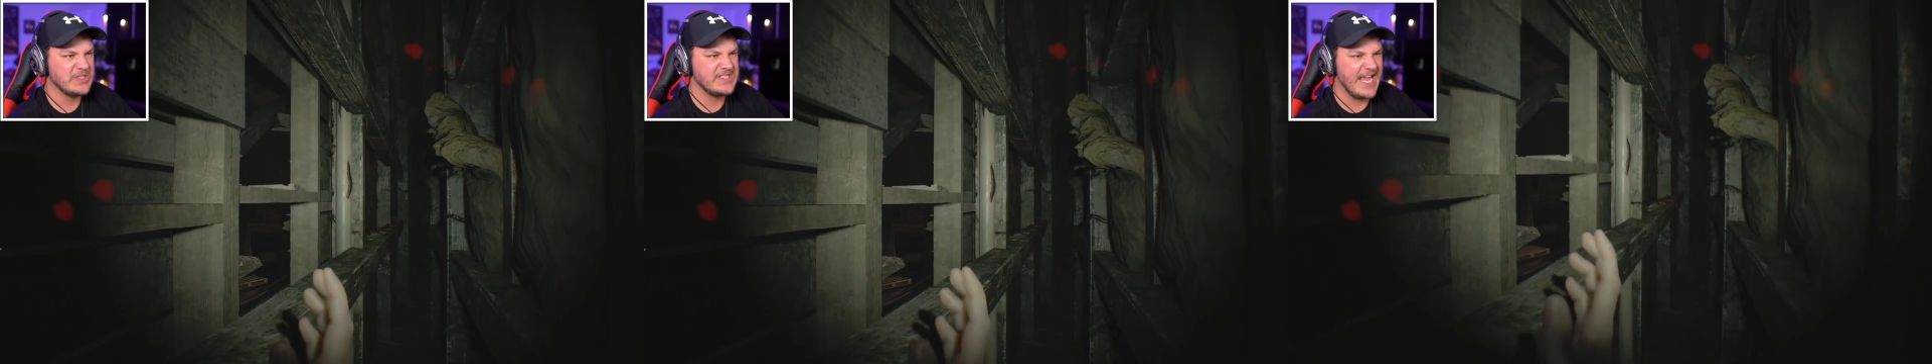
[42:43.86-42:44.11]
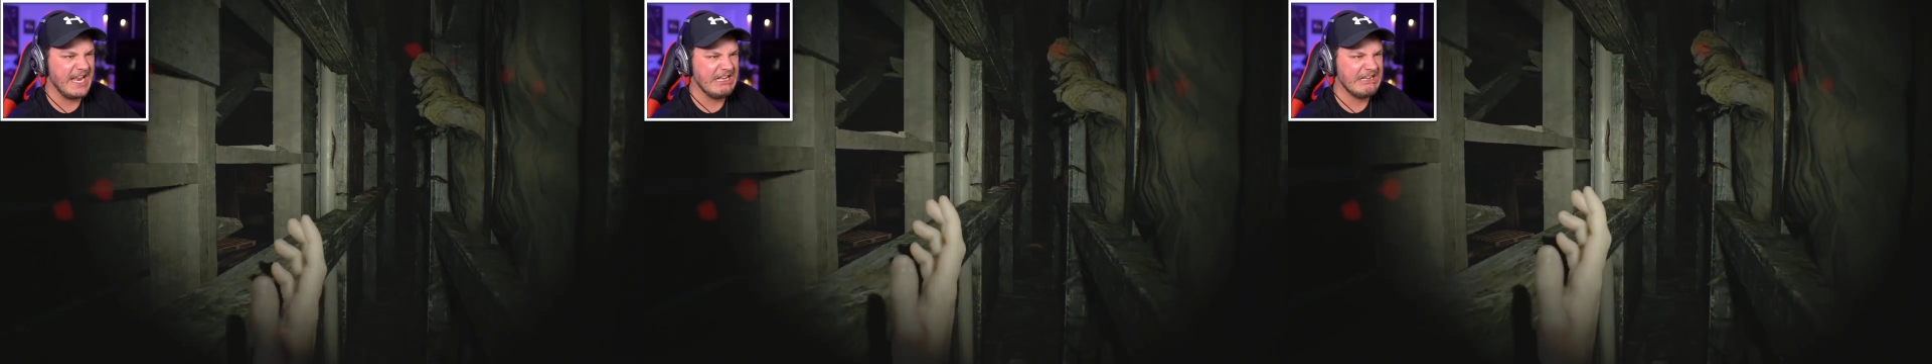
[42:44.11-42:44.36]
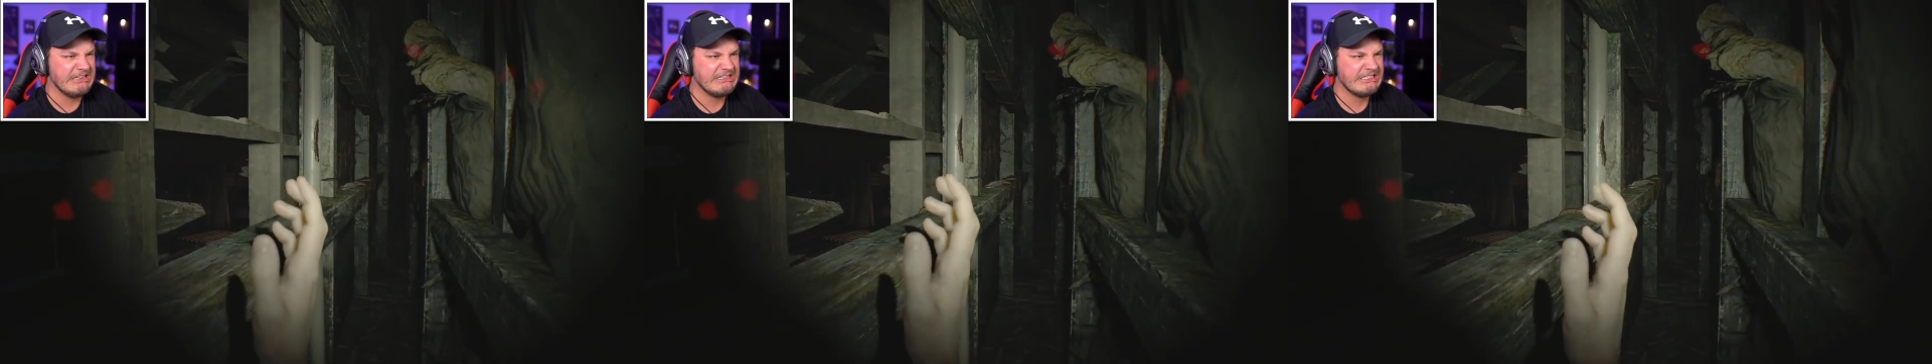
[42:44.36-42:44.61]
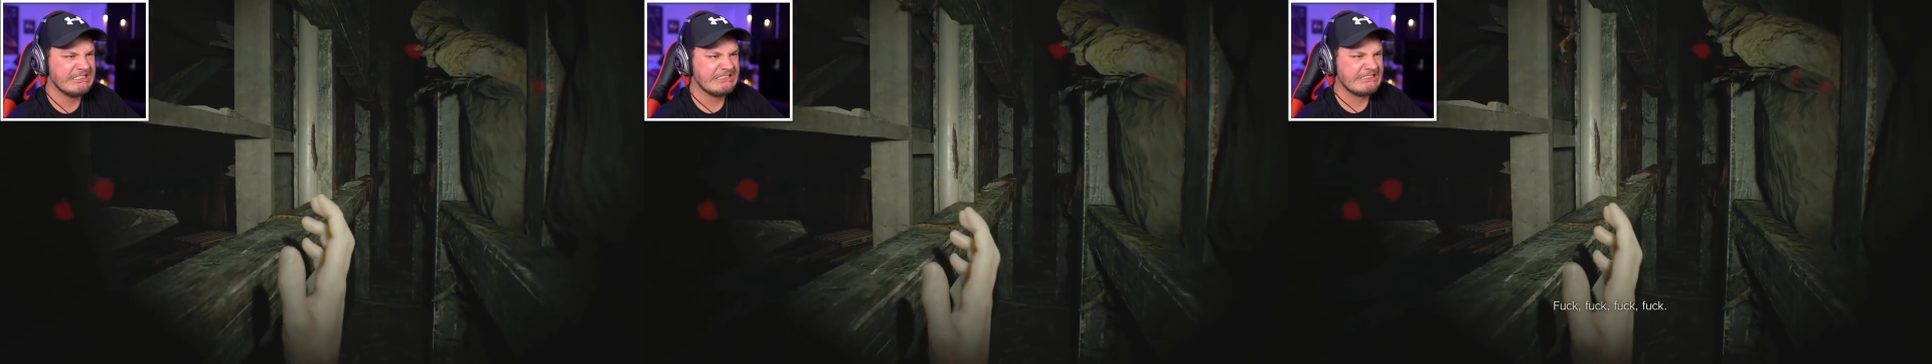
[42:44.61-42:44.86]
What's that?
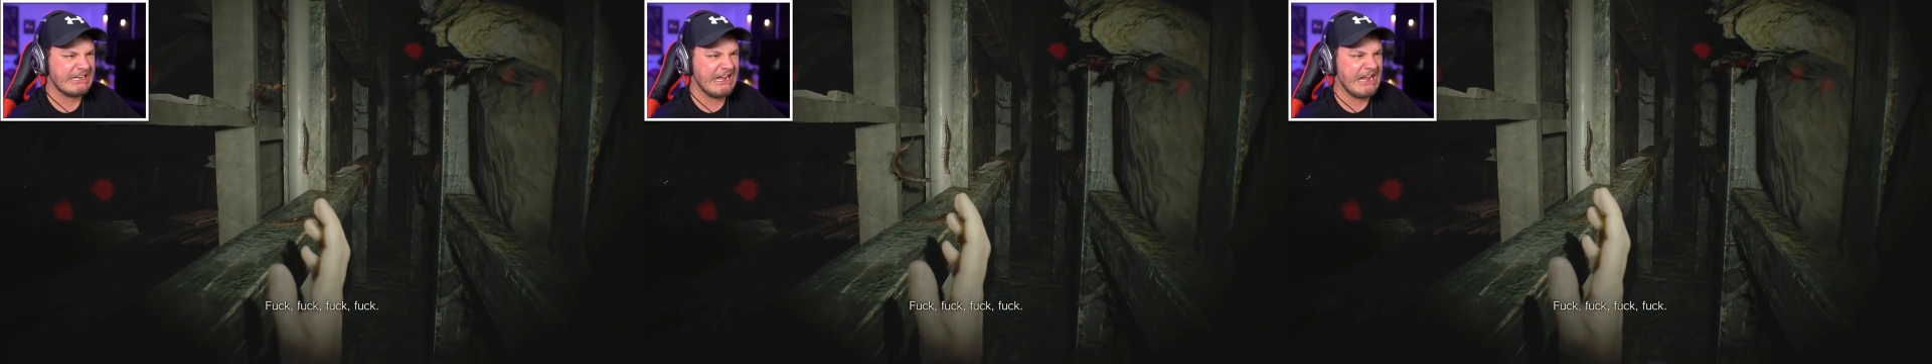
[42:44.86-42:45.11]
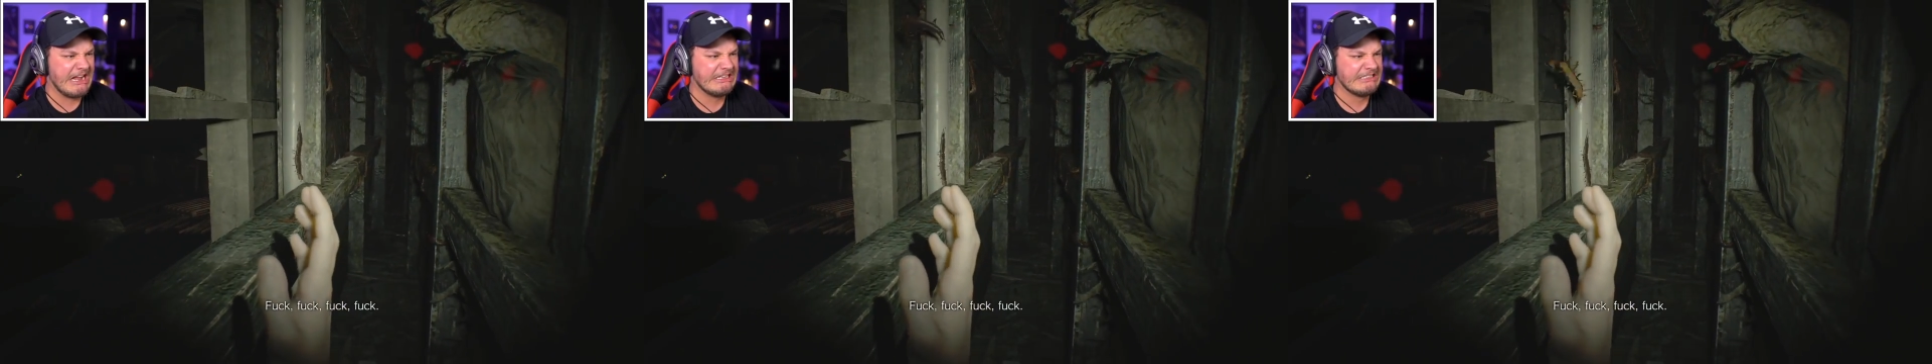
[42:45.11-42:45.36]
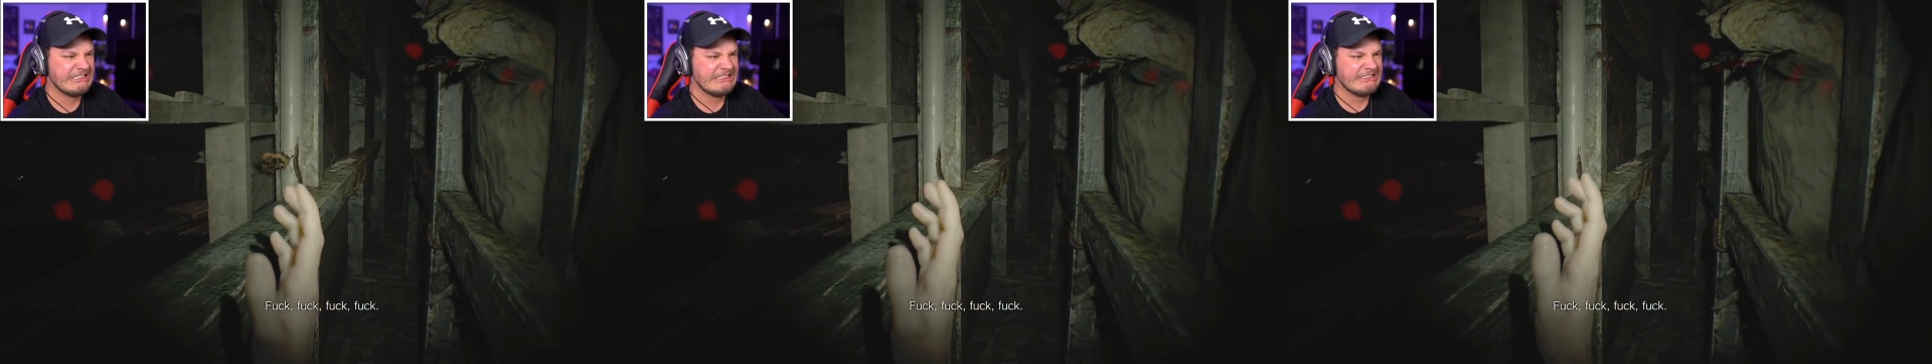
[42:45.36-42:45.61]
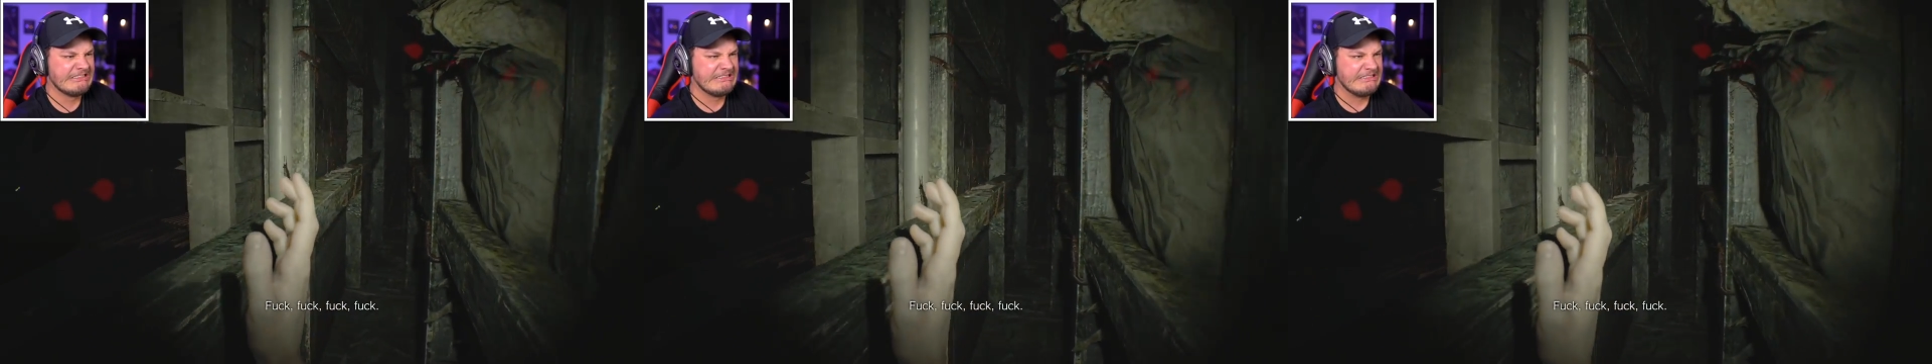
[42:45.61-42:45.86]
Oh fuck, uh-huh.
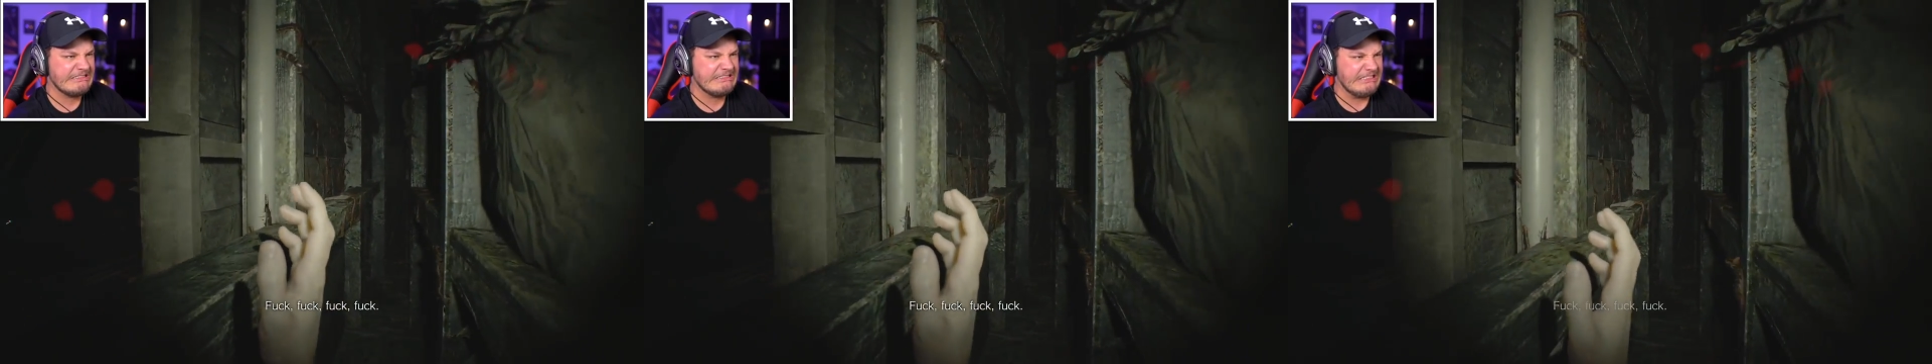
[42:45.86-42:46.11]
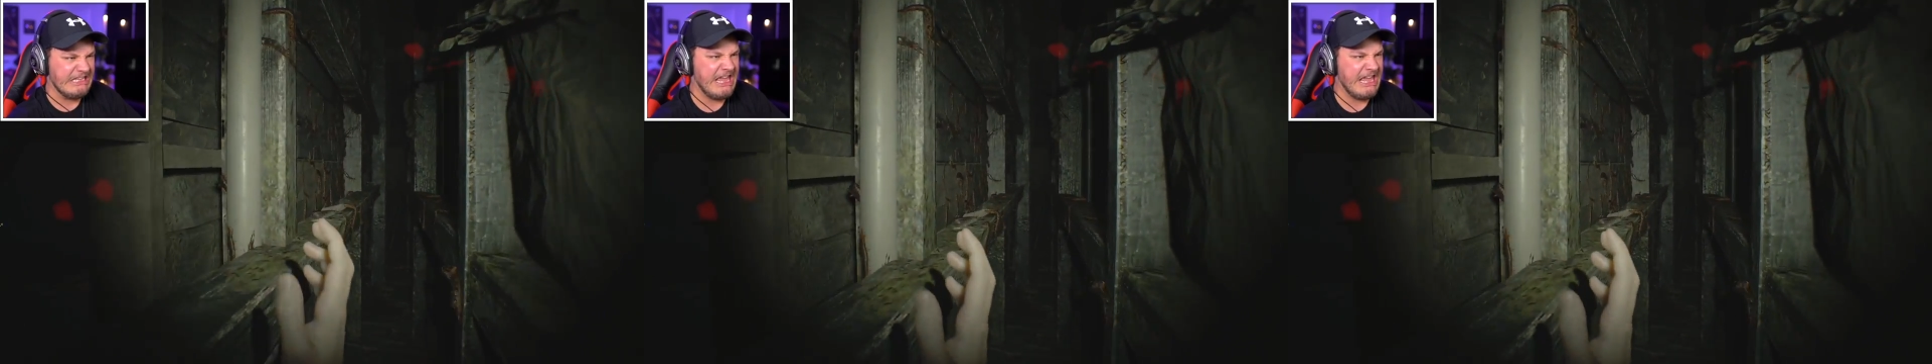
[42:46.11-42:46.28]
fuck, fuck, fuck.